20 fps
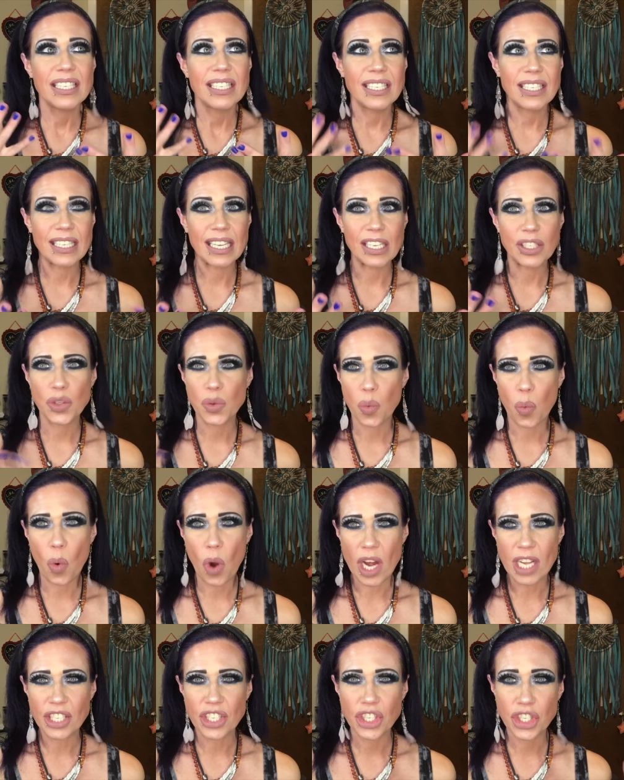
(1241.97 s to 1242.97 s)
since
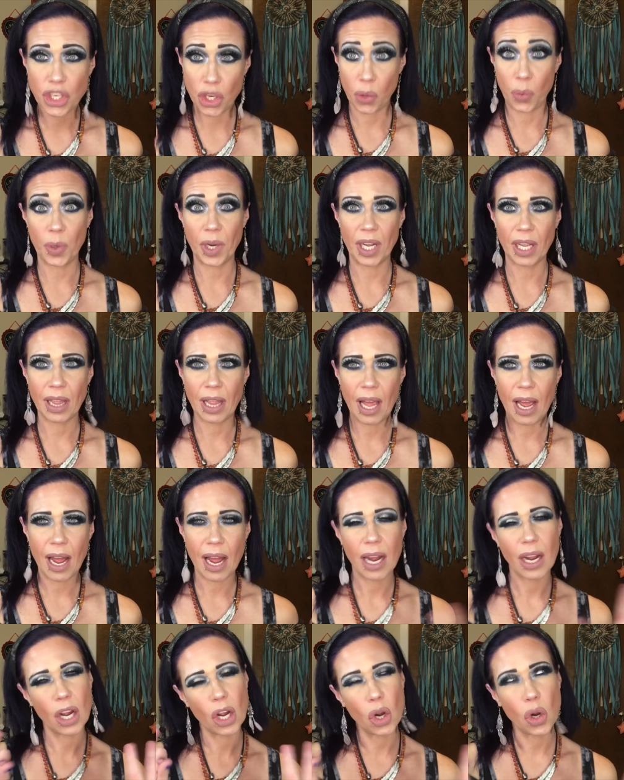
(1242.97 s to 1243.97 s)
what, 2
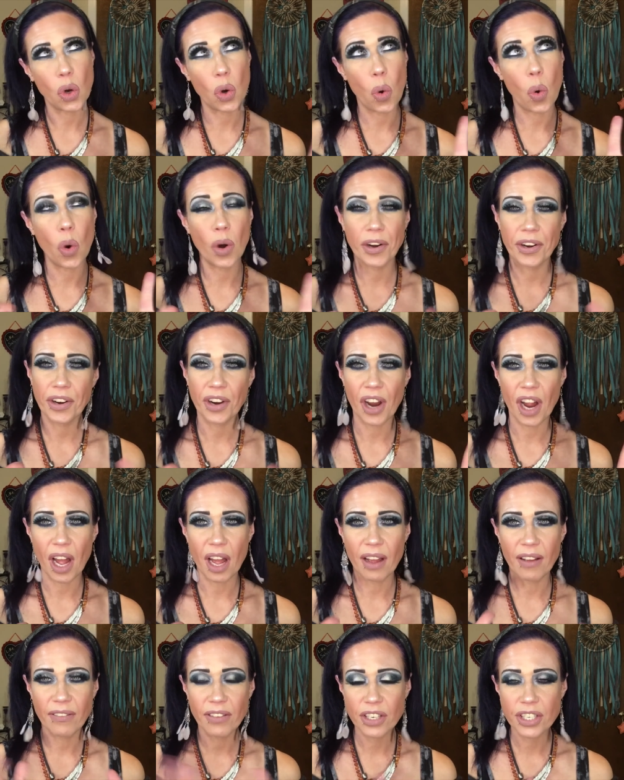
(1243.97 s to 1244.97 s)
o'clock, quarter
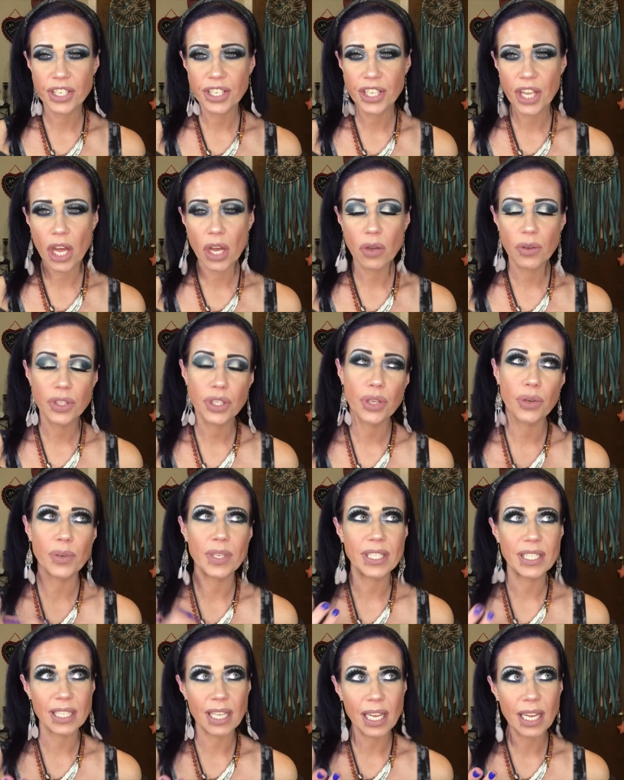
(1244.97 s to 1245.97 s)
of or so. So
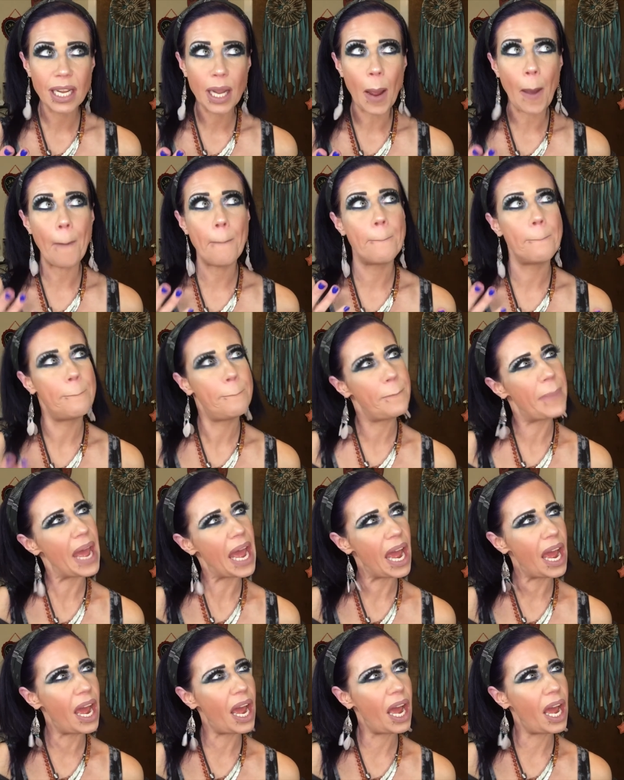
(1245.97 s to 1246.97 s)
it's like
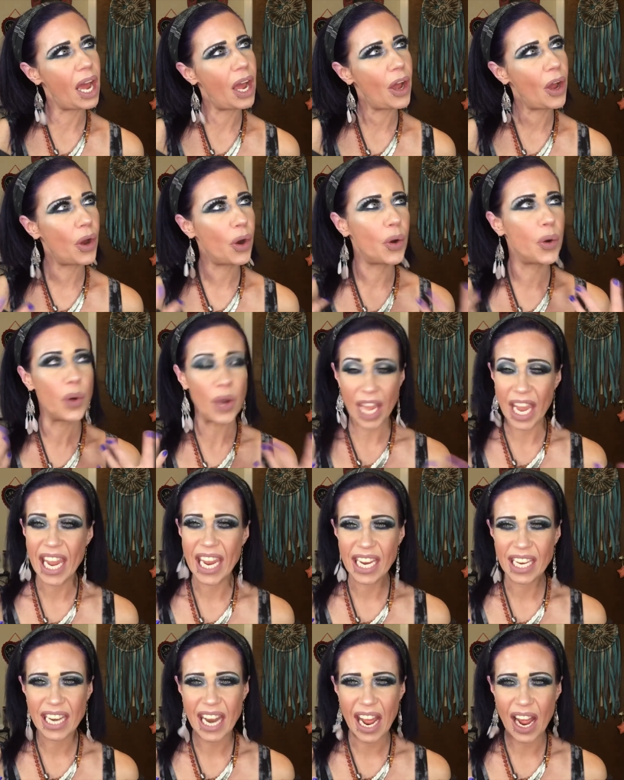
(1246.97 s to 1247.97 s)
about
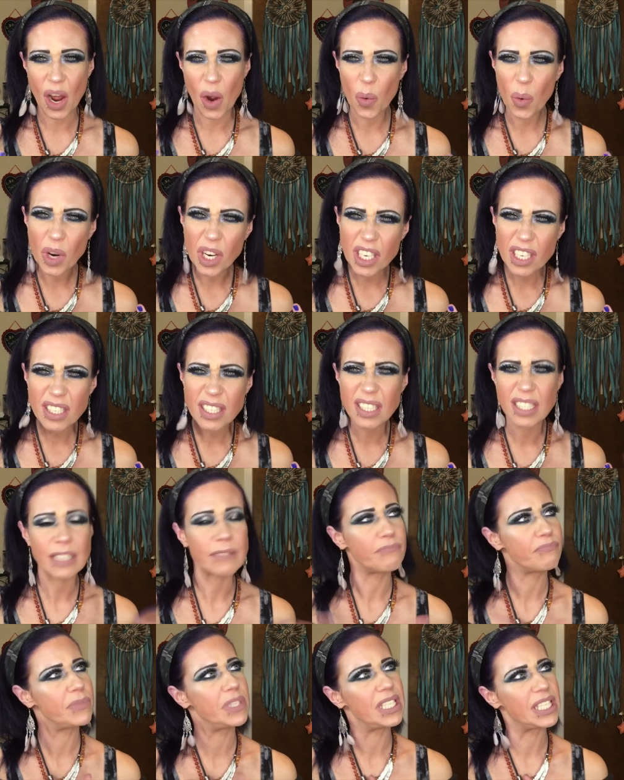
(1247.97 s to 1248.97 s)
8 hours.
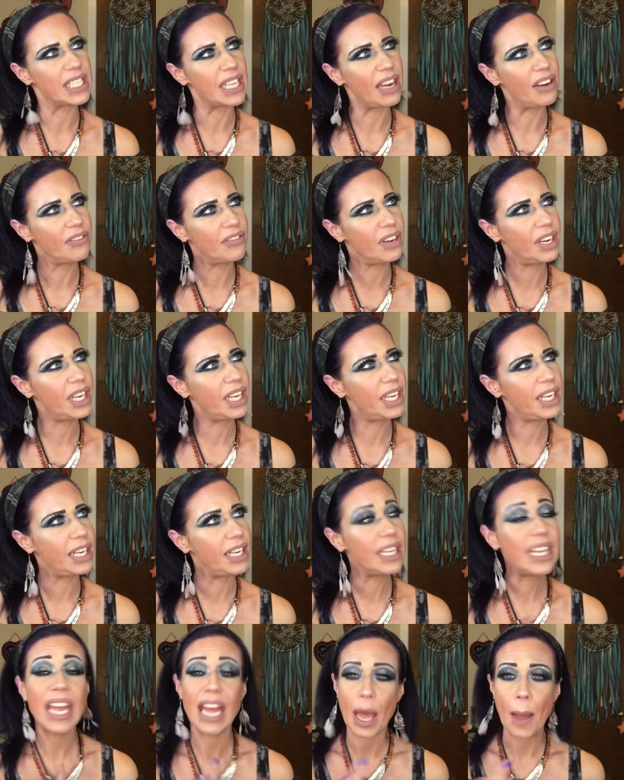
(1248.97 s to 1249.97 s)
Is that right?
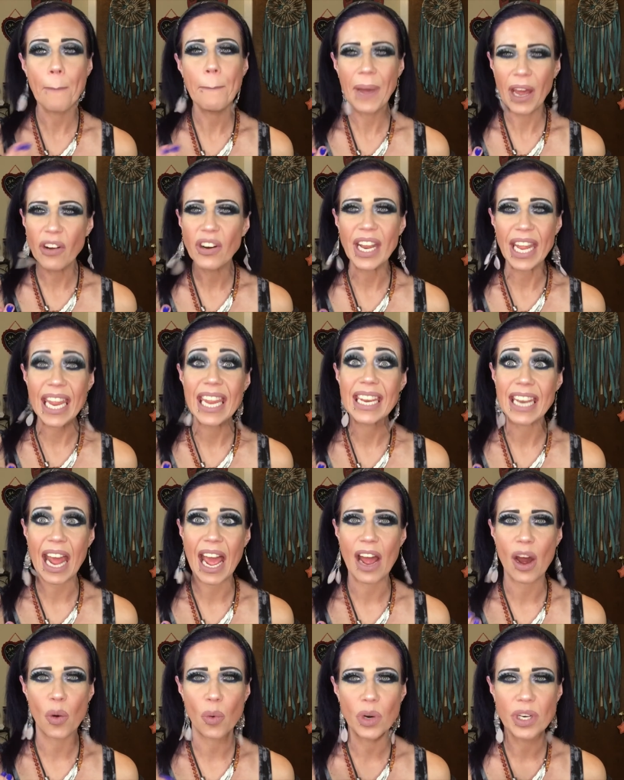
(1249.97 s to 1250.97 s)
Yeah, about 8
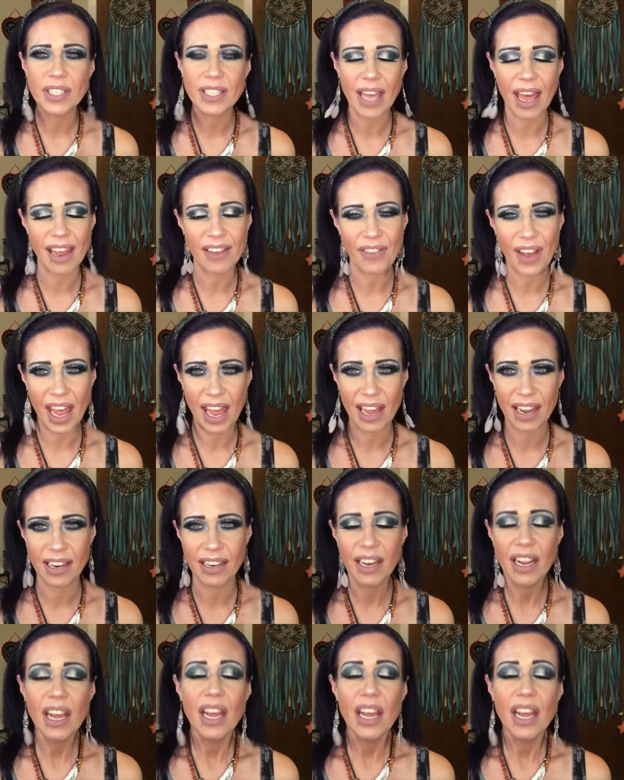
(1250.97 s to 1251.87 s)
hours I've had